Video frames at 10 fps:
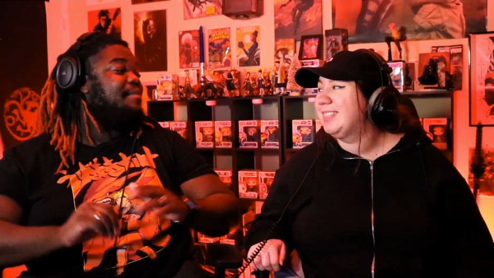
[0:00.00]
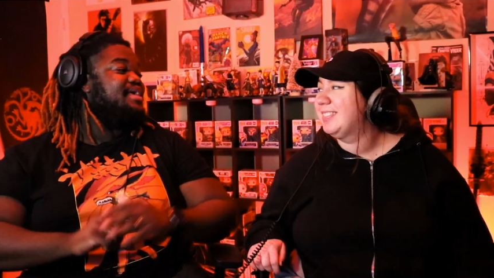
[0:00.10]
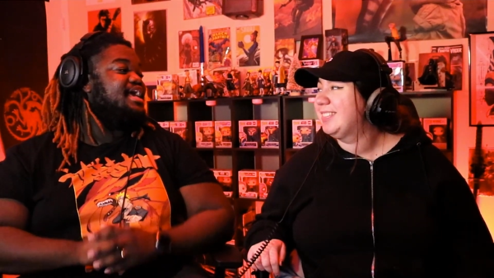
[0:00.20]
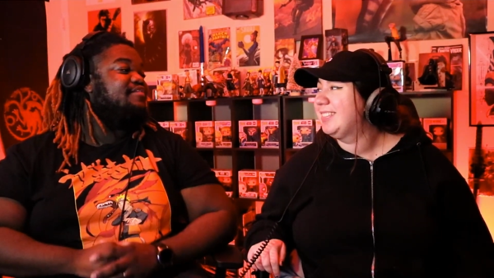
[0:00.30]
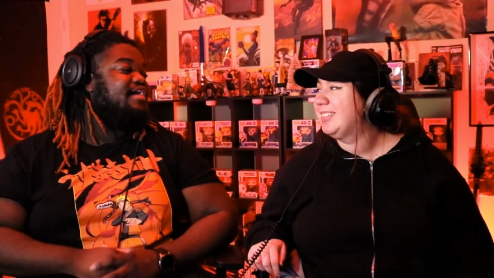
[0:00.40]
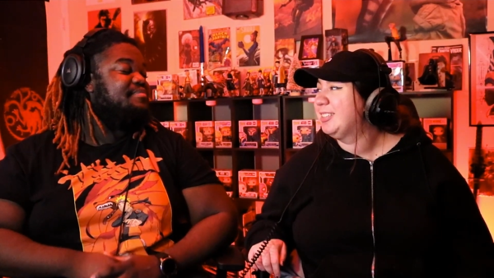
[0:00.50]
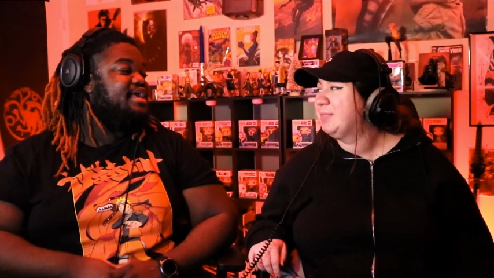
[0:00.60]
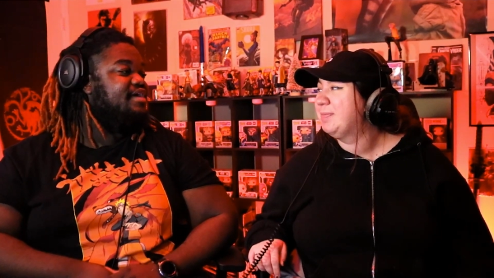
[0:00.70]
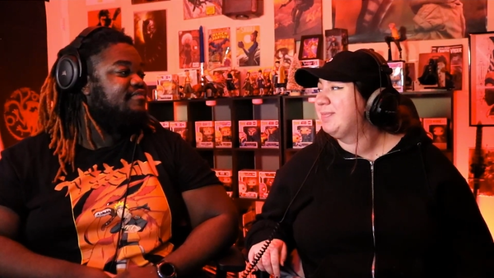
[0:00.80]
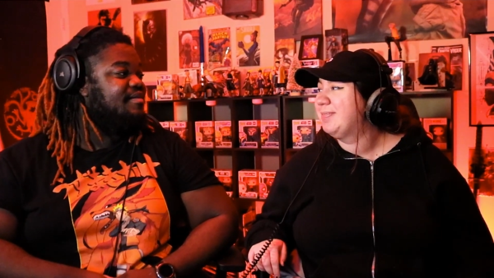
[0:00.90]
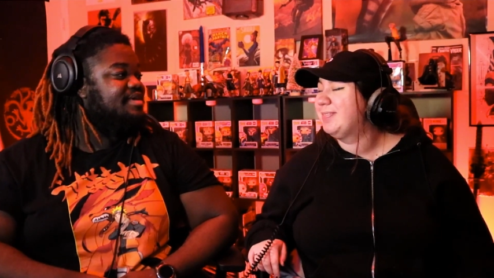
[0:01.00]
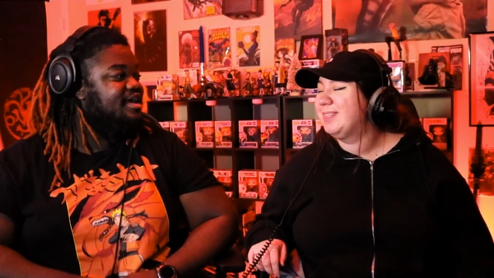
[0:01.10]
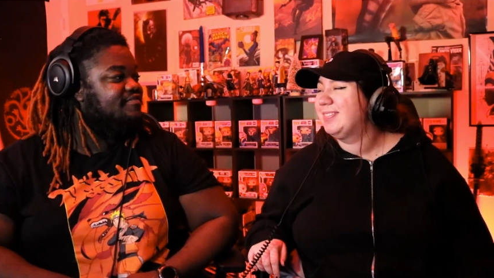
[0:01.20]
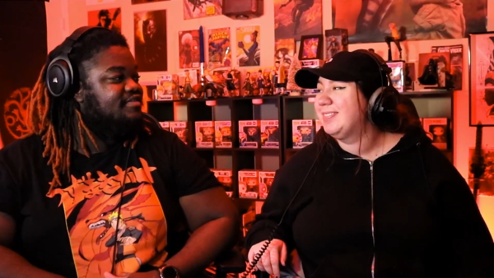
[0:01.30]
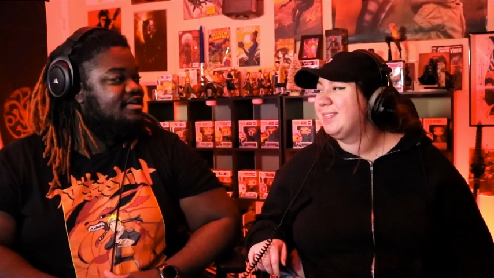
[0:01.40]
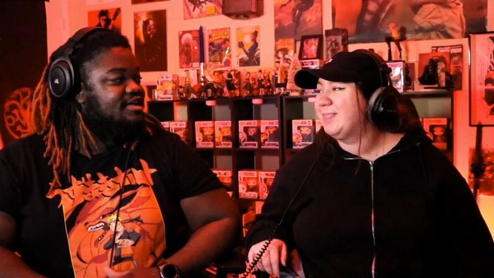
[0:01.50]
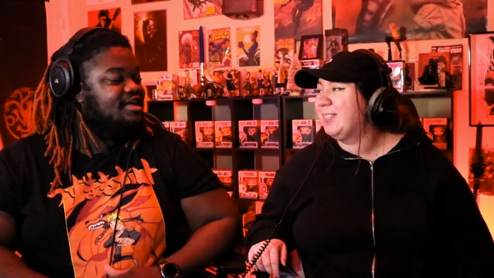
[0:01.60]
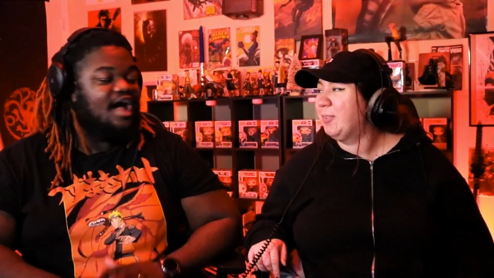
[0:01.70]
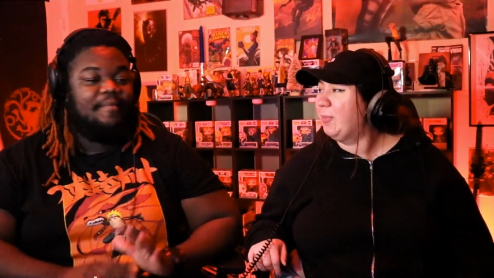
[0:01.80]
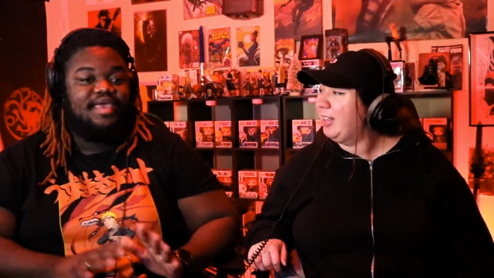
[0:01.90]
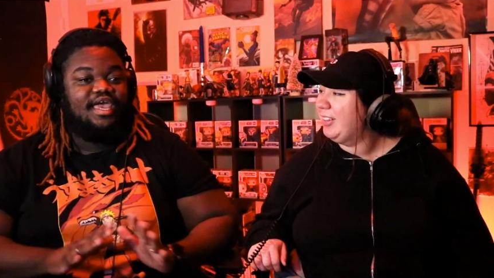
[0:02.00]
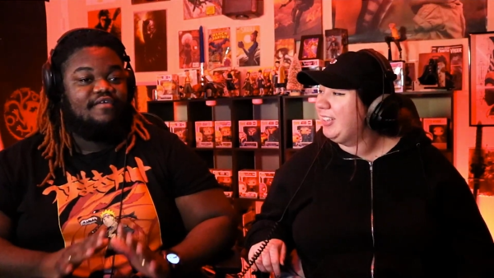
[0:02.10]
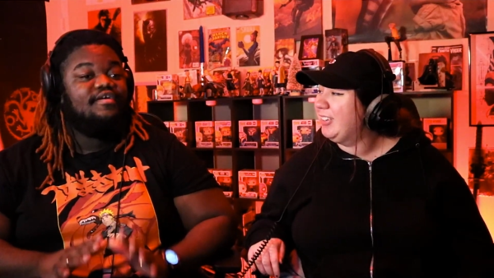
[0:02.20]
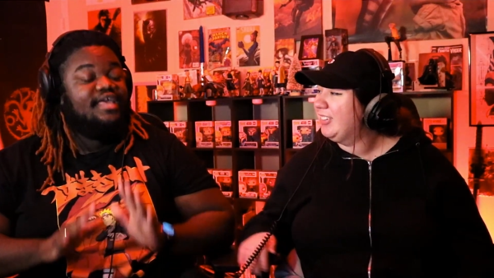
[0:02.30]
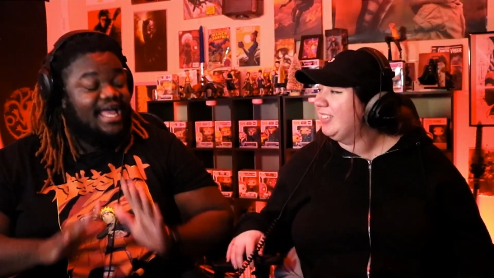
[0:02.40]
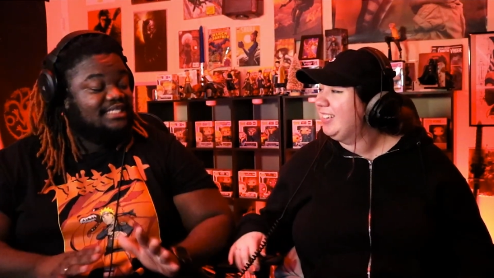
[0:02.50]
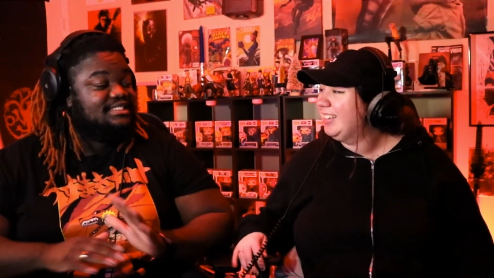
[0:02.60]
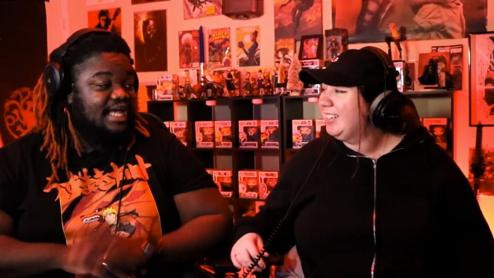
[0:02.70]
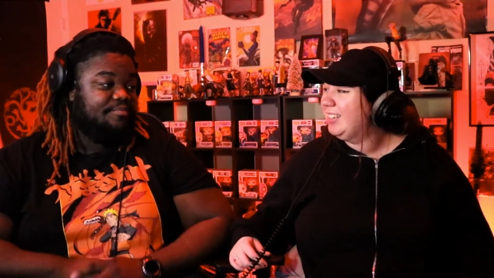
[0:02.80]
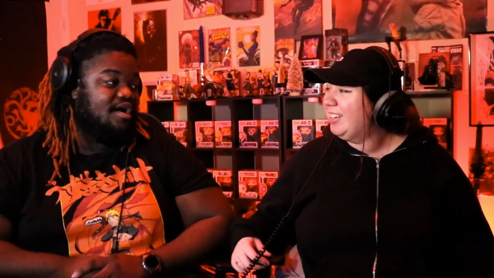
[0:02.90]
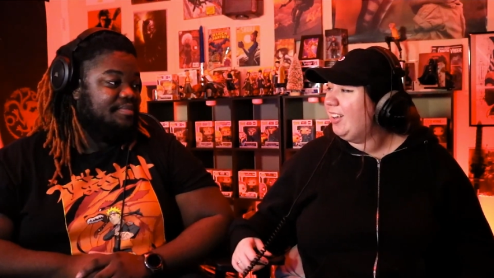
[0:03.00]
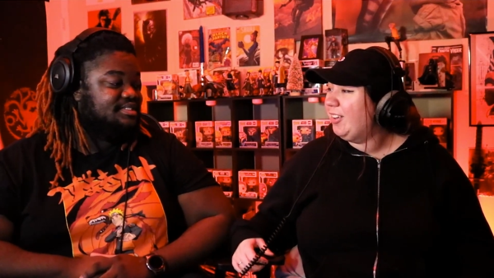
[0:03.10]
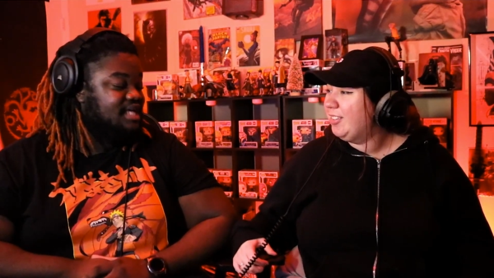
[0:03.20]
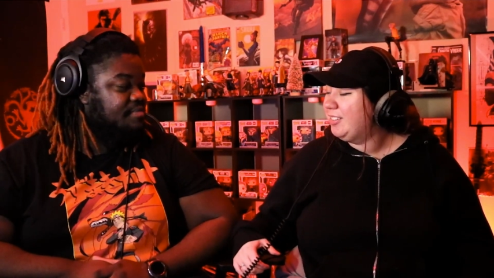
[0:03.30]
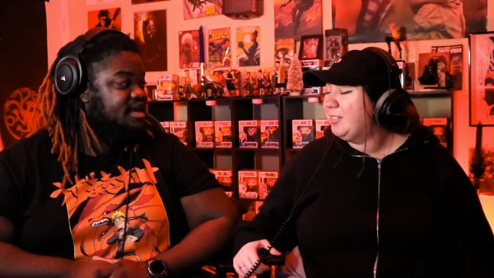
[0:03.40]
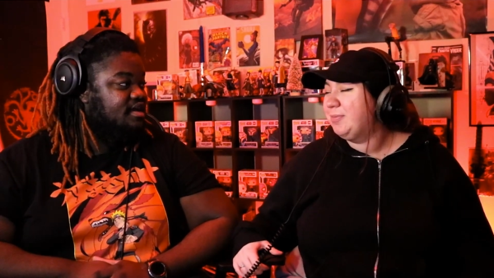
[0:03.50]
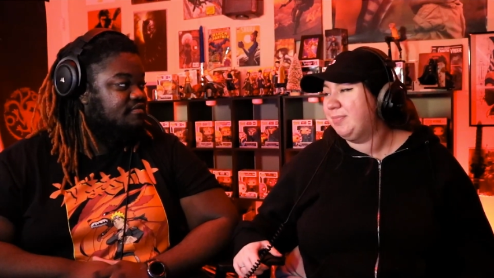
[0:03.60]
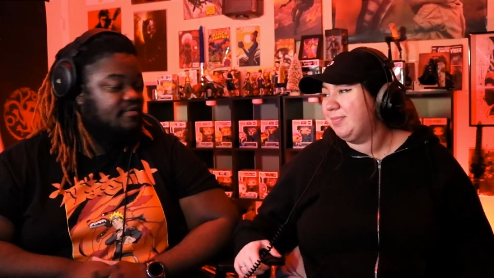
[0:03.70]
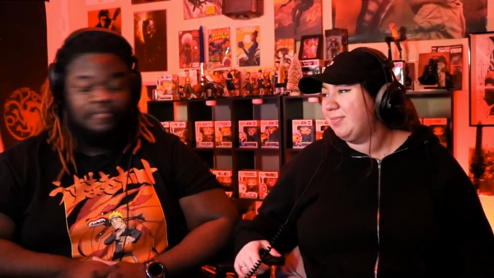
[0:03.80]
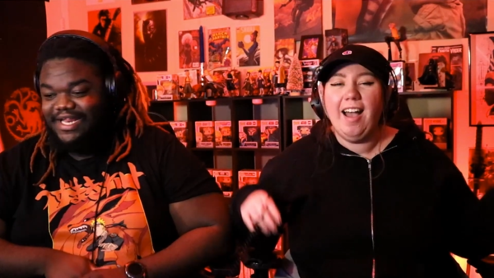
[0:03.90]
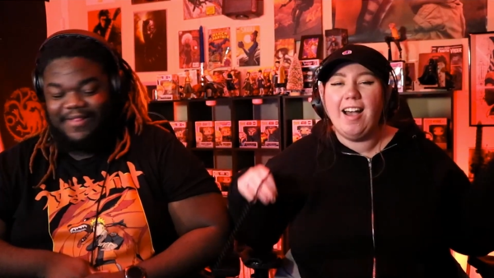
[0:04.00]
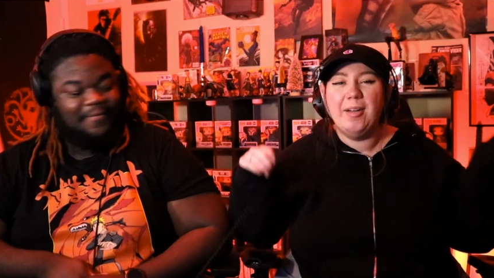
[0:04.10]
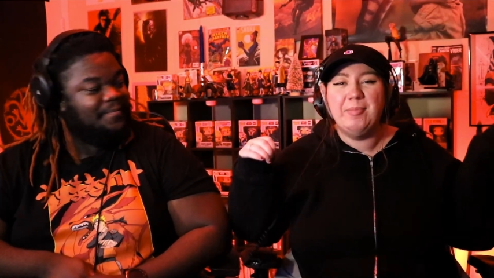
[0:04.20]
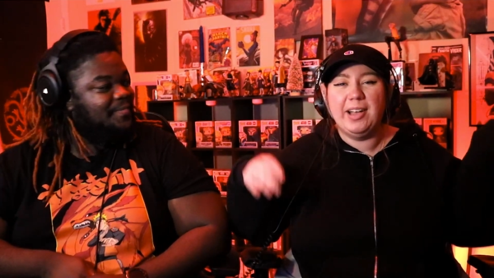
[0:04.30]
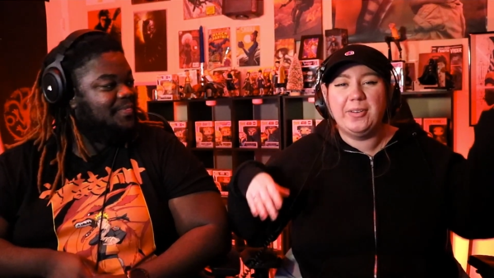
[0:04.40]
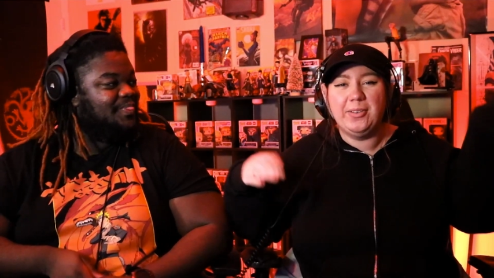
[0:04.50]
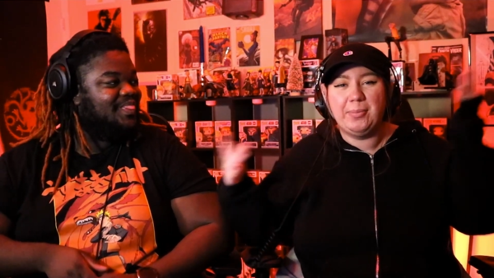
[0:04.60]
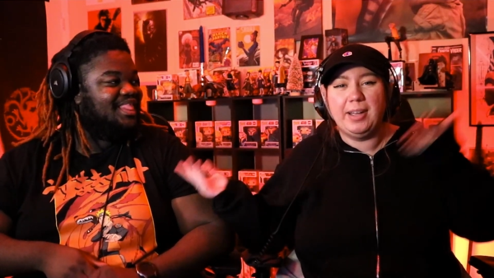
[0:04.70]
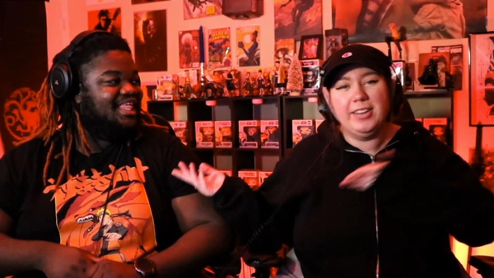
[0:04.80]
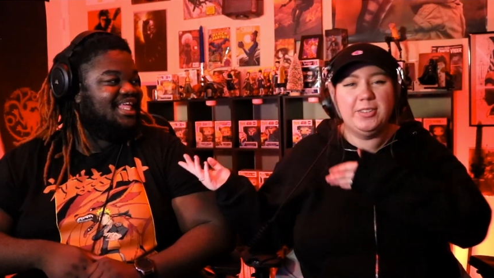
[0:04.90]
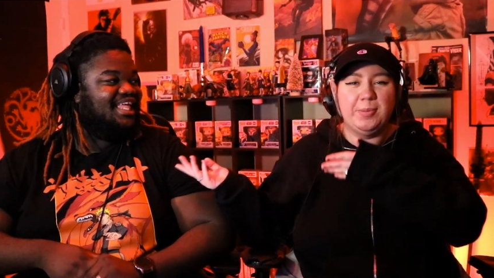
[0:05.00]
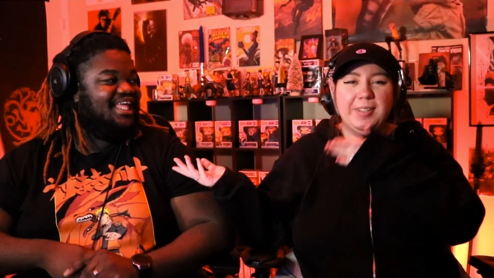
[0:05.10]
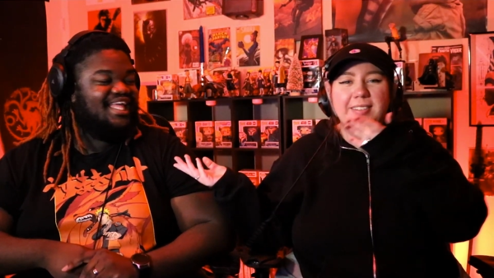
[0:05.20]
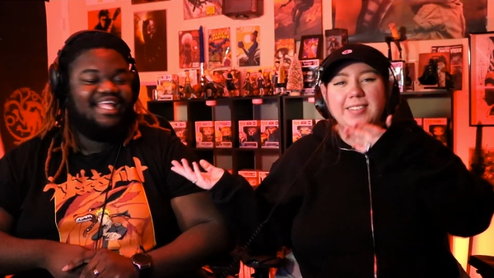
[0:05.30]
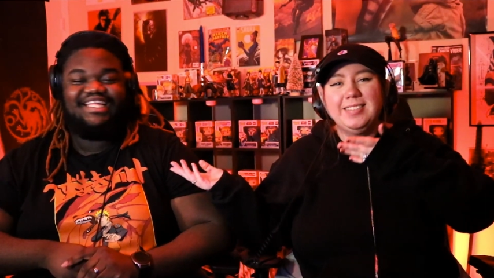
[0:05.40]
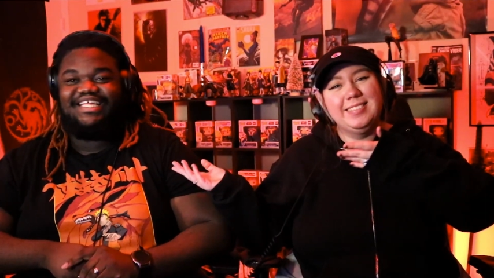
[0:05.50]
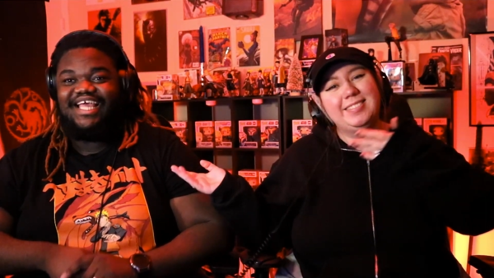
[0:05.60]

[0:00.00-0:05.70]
Speaker 1: behave. I'll behave. I'll behave. I'll behave. You? Yes, I promise. I'll behave.
Speaker 2: I'm back with my husband.